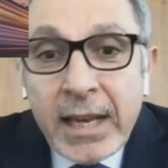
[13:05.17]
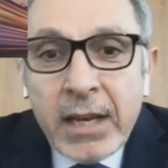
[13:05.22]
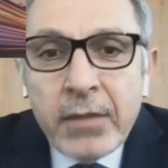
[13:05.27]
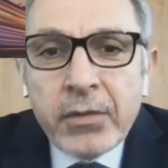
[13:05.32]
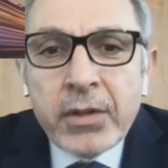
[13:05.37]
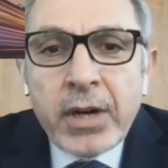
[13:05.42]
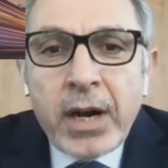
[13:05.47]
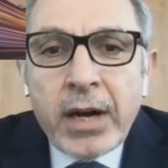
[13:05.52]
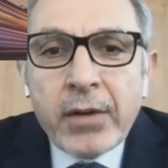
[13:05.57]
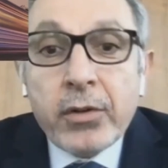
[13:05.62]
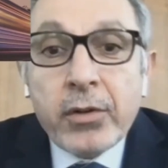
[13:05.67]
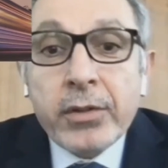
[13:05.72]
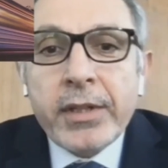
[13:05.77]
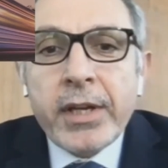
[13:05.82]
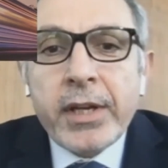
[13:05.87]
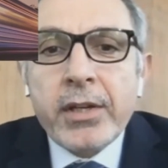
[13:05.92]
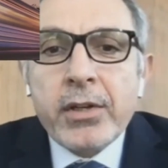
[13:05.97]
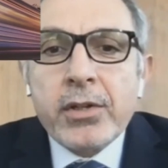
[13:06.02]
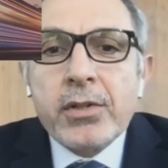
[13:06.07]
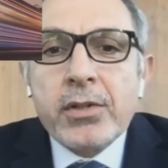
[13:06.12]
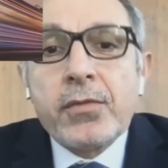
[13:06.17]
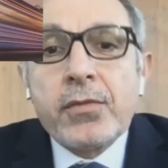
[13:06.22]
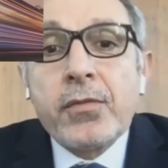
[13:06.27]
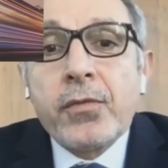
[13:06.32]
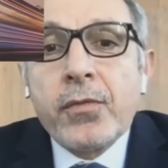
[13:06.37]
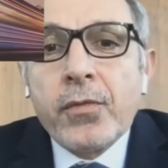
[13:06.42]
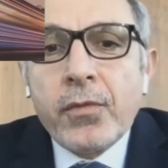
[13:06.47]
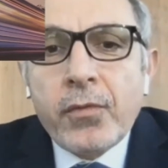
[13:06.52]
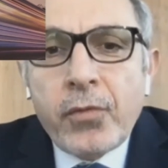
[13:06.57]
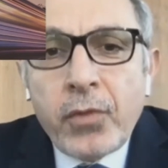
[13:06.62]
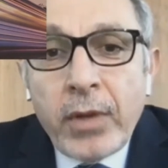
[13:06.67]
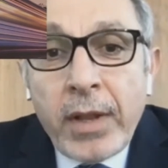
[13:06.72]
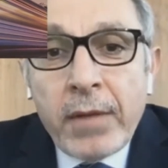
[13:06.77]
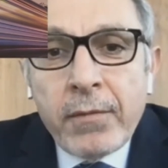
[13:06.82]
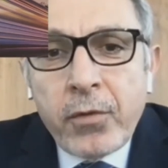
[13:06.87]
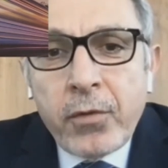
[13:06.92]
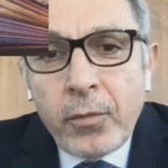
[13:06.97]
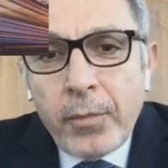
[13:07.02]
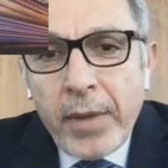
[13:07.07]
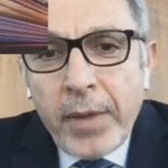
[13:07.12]
deliver our containers
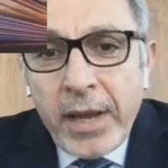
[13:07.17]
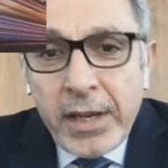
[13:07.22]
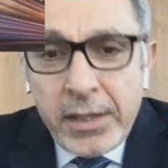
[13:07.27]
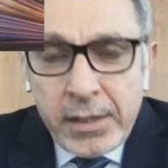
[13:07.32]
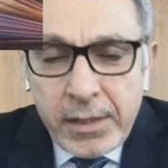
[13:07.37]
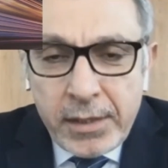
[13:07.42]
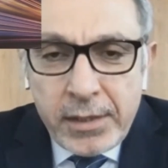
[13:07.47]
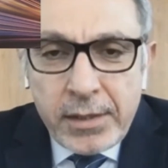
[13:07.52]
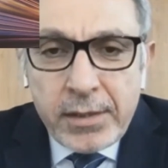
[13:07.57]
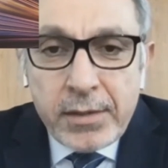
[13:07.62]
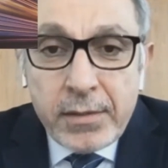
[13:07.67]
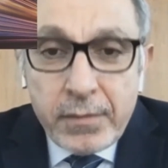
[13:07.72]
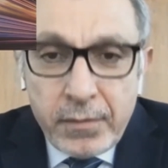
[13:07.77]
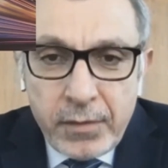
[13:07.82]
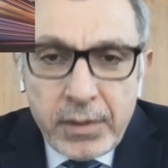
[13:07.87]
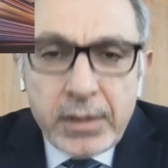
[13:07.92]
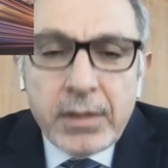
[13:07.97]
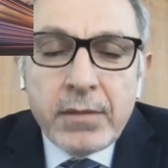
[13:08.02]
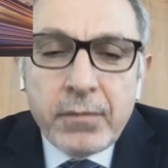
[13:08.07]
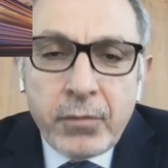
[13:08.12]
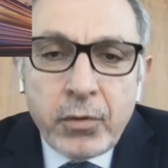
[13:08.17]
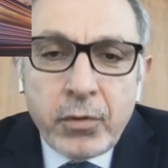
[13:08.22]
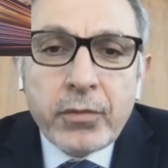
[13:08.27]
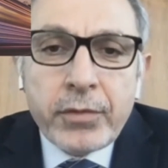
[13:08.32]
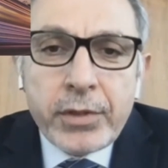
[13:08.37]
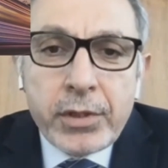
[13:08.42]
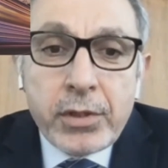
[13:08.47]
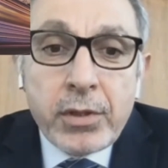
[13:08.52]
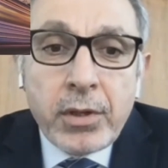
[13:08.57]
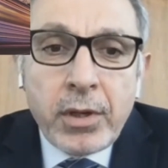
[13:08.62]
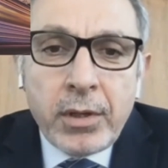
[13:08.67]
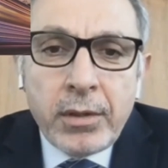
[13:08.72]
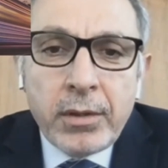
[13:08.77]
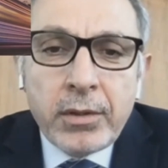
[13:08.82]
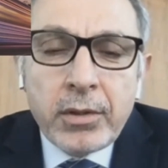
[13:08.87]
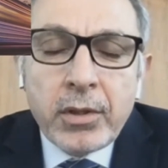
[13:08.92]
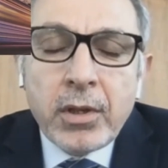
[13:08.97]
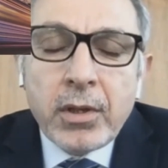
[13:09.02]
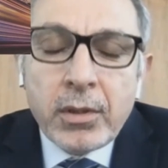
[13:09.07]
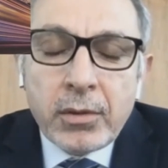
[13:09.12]
full basis with full
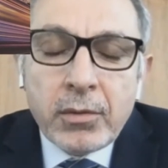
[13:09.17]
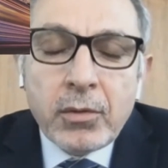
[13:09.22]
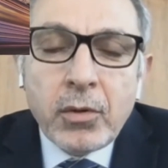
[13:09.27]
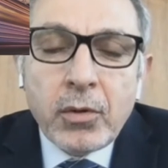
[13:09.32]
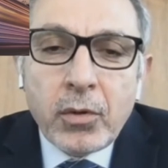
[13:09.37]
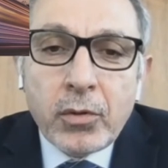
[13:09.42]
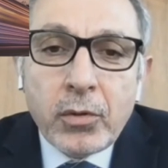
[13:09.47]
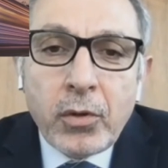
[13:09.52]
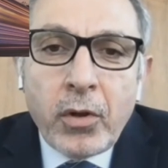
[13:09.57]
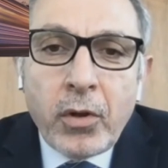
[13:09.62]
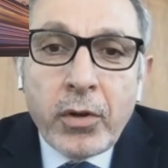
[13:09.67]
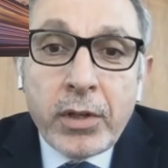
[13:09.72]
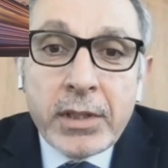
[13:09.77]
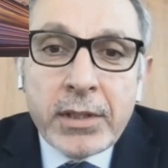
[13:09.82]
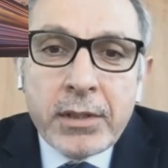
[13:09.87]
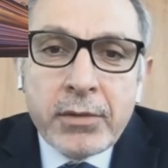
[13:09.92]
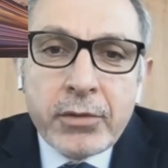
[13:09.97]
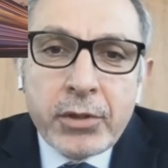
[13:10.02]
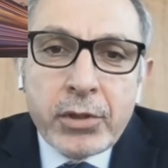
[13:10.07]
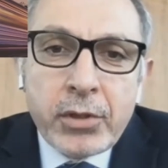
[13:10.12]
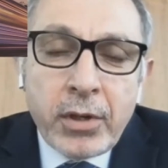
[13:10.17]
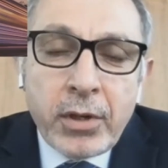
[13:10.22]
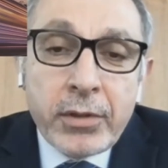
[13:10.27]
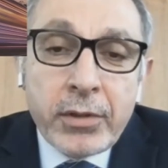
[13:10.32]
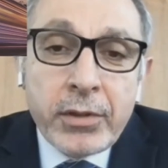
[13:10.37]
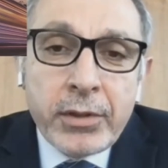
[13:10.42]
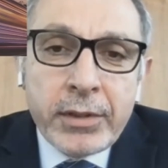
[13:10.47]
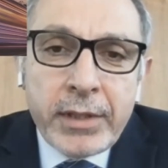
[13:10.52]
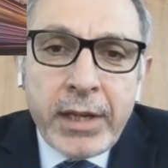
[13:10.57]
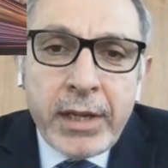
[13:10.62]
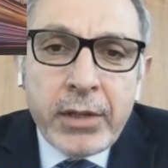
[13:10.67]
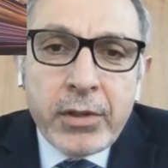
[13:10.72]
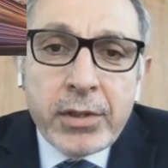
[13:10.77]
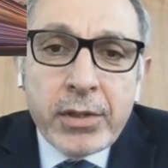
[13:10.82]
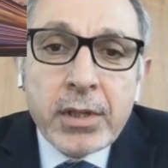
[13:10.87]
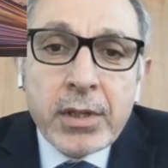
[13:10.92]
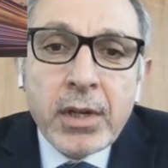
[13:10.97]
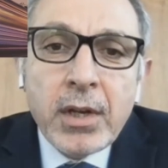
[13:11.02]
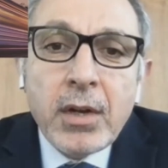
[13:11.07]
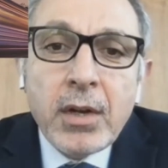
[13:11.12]
return, loaded return
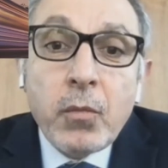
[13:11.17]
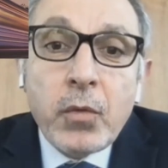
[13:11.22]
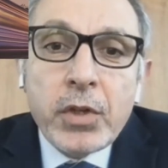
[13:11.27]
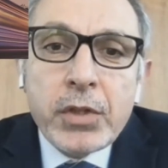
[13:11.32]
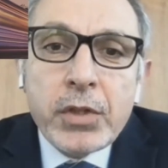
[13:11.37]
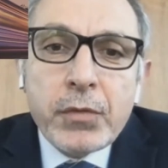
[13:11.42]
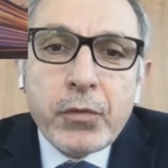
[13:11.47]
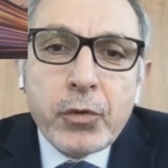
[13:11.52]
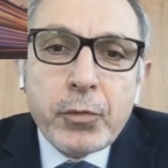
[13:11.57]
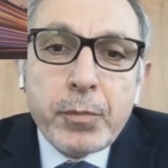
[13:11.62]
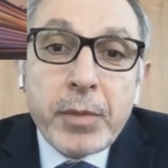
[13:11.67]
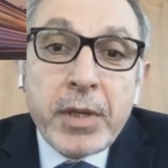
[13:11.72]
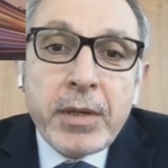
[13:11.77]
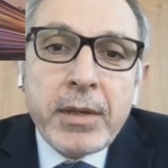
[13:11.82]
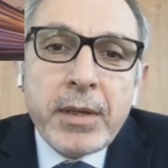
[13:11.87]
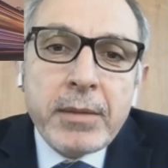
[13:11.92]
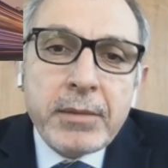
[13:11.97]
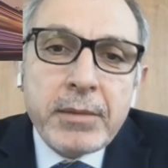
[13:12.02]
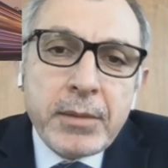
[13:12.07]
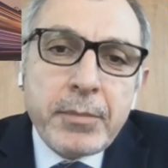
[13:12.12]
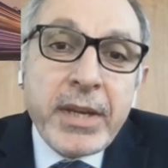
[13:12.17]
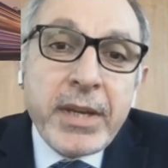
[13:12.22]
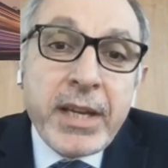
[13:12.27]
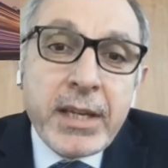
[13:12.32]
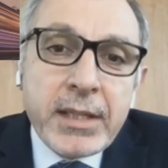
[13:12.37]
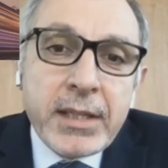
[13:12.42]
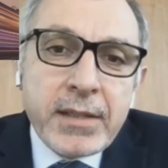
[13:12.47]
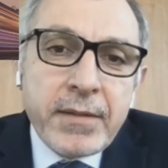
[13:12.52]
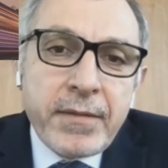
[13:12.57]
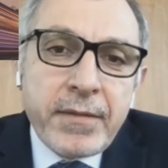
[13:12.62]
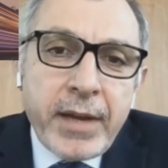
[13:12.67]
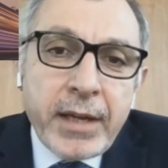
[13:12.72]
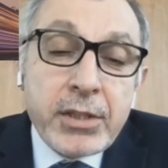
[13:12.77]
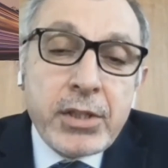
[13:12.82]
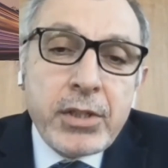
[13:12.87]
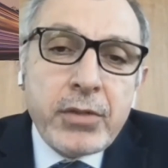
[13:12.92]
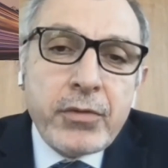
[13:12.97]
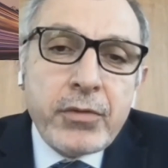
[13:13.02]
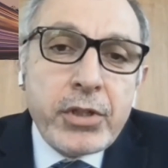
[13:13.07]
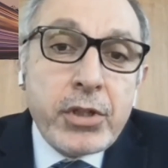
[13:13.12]
containers, which would be the biggest
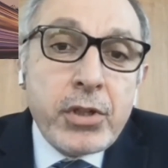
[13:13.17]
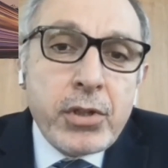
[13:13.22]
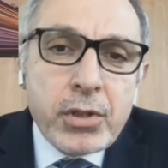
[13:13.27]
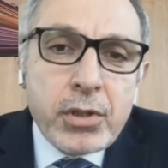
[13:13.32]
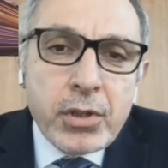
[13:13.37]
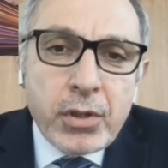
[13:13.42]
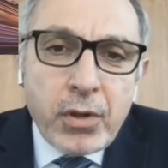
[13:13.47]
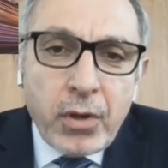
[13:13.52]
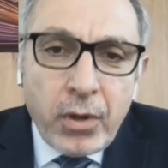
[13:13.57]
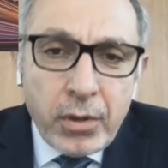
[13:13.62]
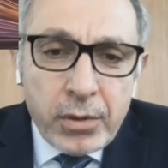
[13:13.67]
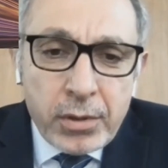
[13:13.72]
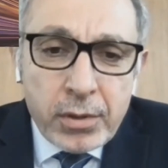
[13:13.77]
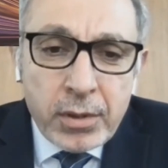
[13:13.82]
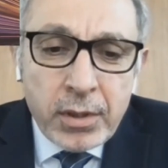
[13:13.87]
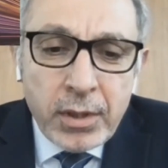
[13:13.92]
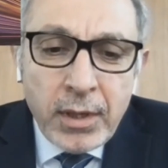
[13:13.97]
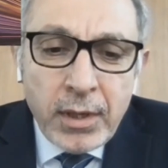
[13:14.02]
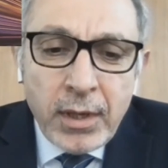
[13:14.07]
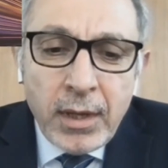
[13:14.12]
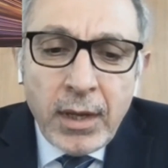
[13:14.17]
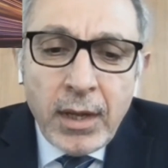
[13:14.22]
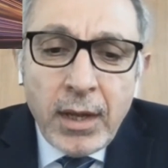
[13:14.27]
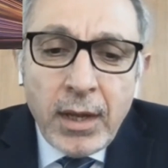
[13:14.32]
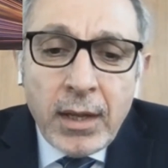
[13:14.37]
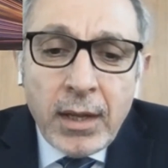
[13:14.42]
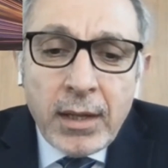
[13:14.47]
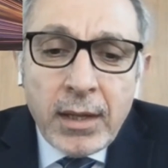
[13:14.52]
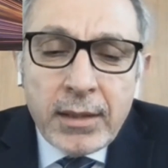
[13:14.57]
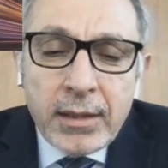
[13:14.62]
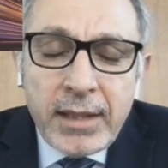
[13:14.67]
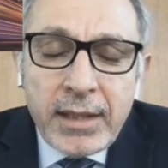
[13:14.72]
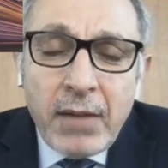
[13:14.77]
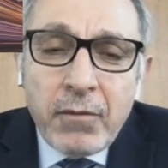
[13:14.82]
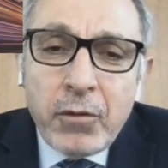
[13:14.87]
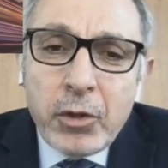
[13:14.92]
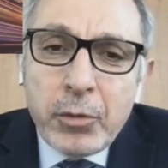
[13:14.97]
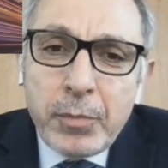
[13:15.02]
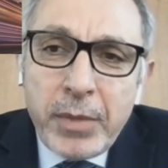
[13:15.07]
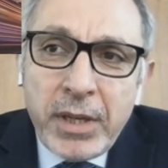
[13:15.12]
effect to reduce the cost.
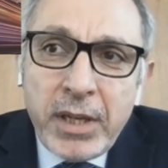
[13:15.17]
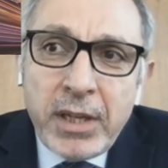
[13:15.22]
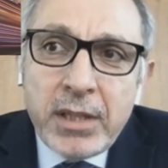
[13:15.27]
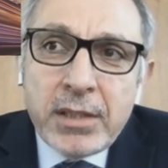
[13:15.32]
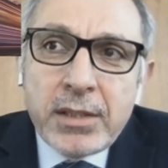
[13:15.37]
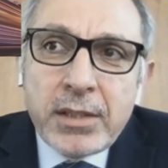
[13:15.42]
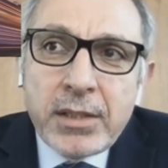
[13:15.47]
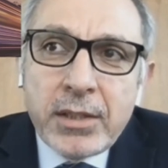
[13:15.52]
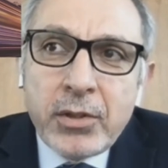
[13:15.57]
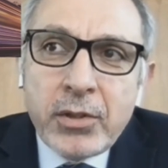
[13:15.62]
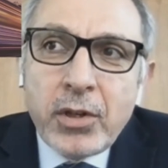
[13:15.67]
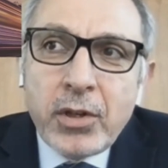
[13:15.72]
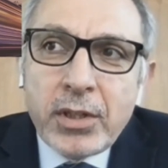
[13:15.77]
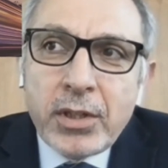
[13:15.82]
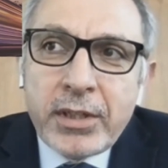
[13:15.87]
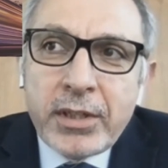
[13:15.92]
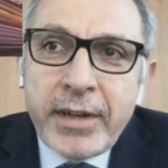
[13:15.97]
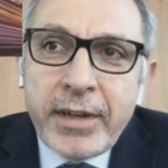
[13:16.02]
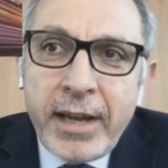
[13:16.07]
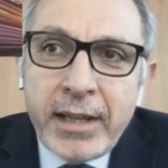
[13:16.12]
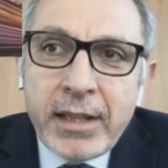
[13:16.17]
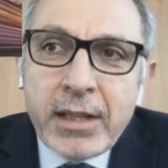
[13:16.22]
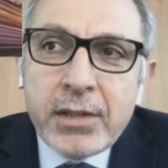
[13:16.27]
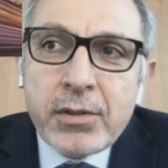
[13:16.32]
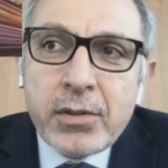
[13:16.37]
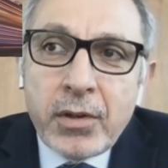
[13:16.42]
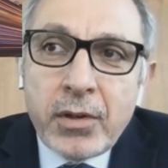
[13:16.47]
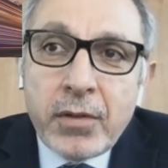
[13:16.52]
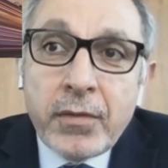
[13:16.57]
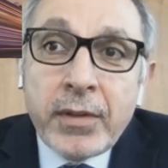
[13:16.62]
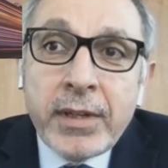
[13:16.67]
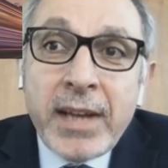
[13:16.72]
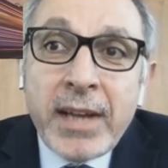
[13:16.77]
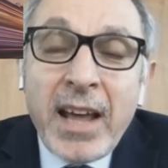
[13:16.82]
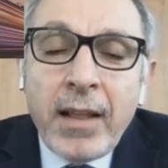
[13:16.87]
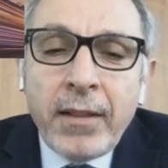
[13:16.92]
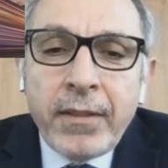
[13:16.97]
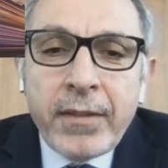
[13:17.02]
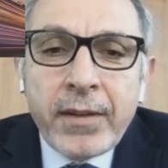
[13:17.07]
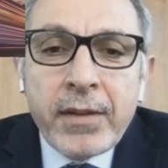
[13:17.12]
That would be it, create a sort of
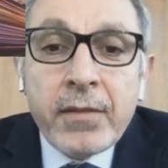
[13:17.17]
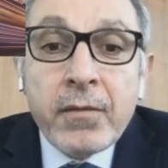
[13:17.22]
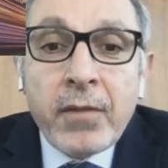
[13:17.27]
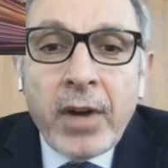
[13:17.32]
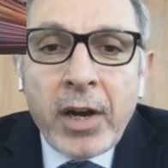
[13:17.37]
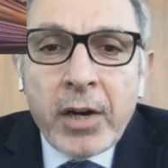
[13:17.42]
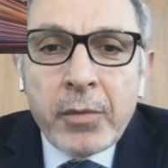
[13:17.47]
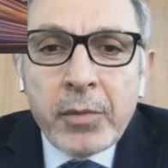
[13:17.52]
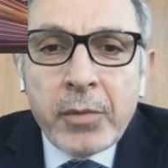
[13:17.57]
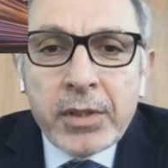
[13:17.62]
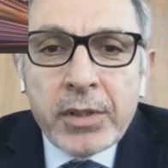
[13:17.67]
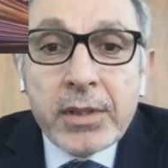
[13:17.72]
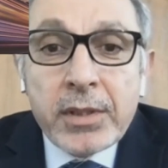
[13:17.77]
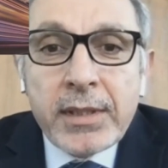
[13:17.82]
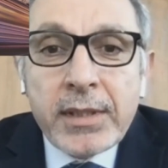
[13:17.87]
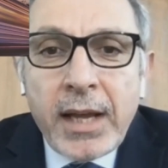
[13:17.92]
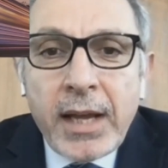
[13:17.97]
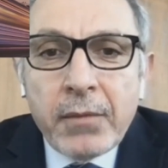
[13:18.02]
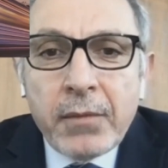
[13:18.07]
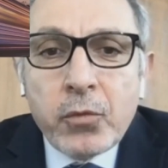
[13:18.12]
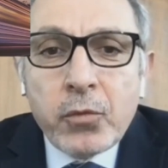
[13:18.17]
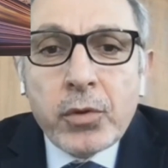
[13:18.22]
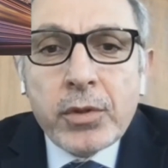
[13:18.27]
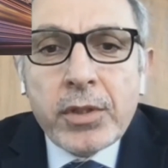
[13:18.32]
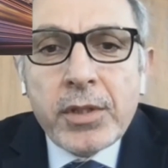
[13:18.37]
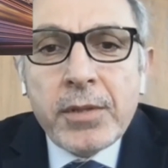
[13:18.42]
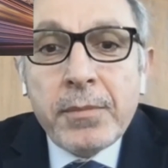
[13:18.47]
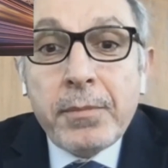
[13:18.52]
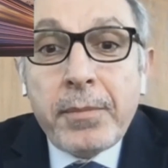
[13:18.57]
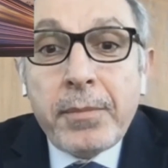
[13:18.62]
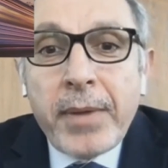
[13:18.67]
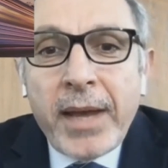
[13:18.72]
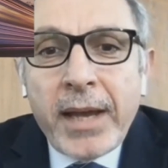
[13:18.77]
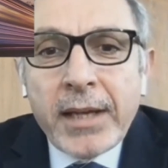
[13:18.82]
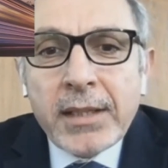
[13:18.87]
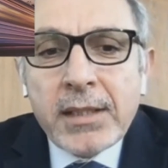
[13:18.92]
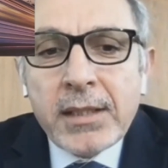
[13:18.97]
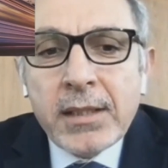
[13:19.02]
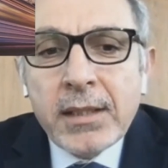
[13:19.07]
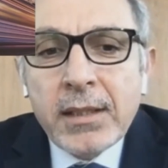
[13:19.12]
unhealthy environment that would
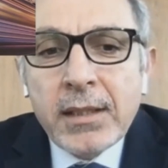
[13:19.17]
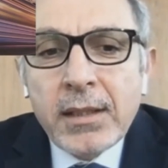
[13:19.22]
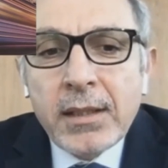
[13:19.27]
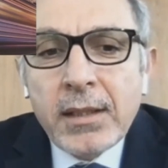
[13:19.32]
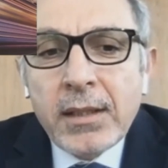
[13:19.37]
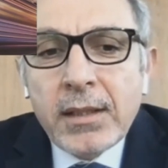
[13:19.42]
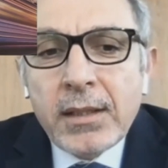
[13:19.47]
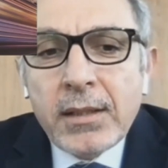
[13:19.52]
impact